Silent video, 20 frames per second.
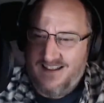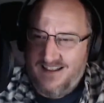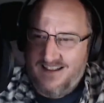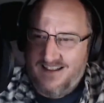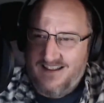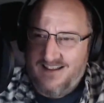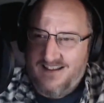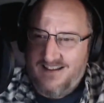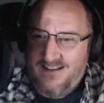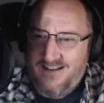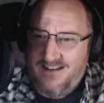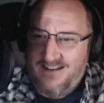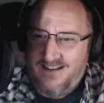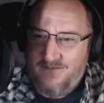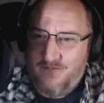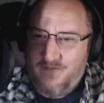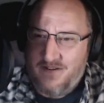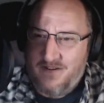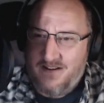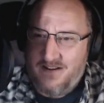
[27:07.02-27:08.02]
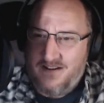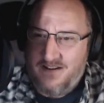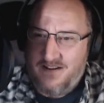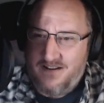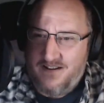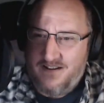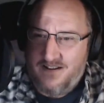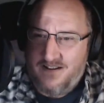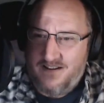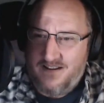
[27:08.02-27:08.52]
Oh
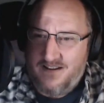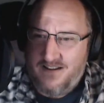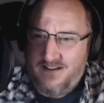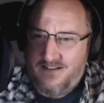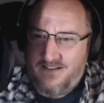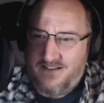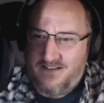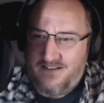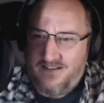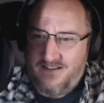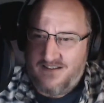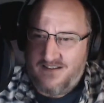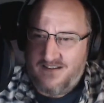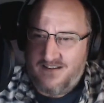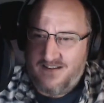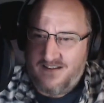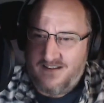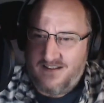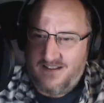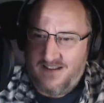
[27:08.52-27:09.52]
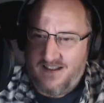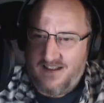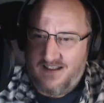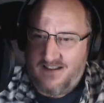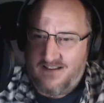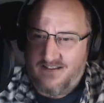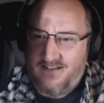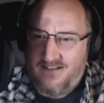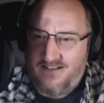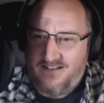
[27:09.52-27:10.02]
man, that's
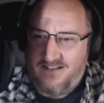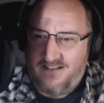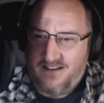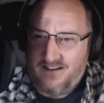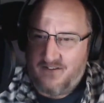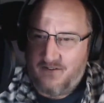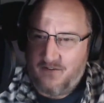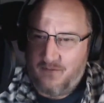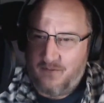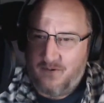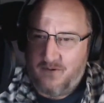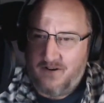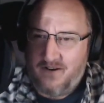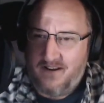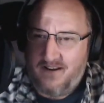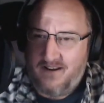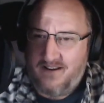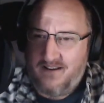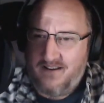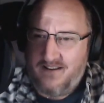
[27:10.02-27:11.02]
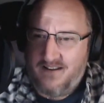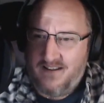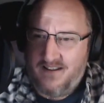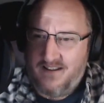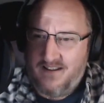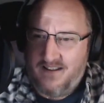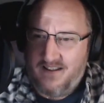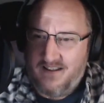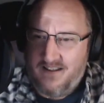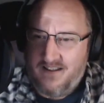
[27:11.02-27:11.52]
disappointing.
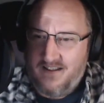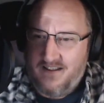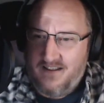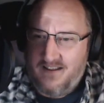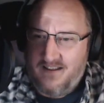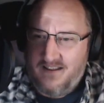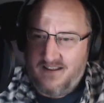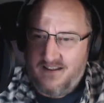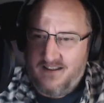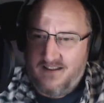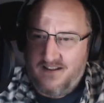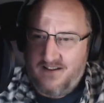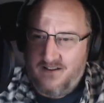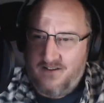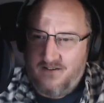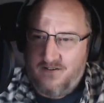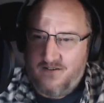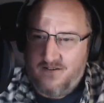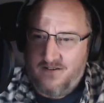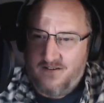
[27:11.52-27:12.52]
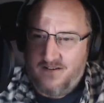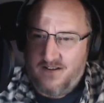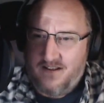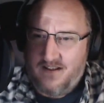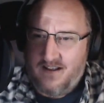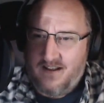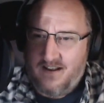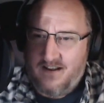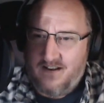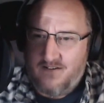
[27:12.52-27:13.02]
Oh,
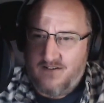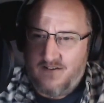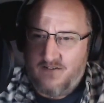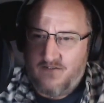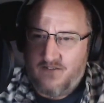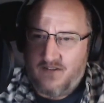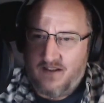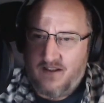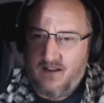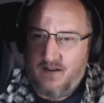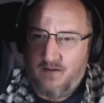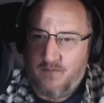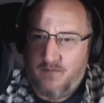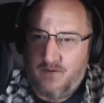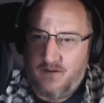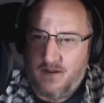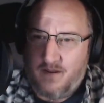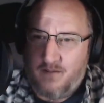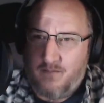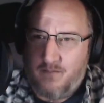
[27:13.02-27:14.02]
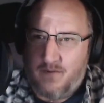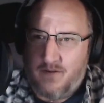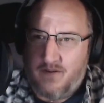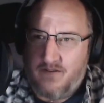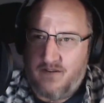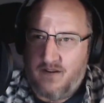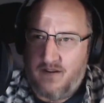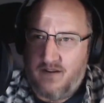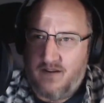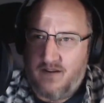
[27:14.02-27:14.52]
I don't have time. I'm busy.